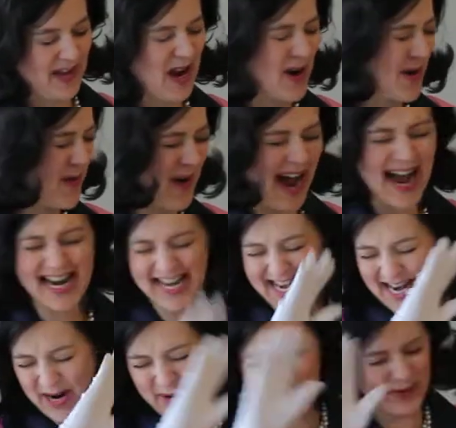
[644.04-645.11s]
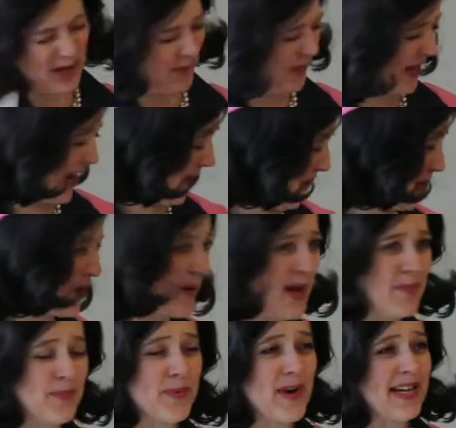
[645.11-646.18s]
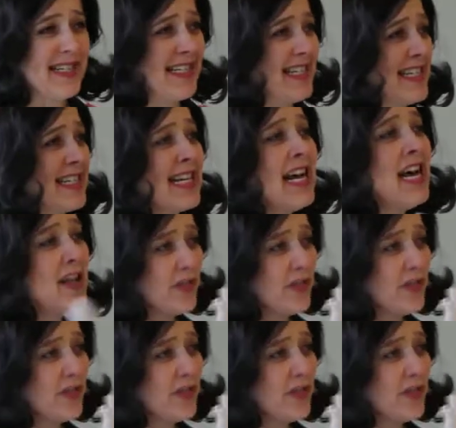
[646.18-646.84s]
Oh, I know there'll be other great presidents.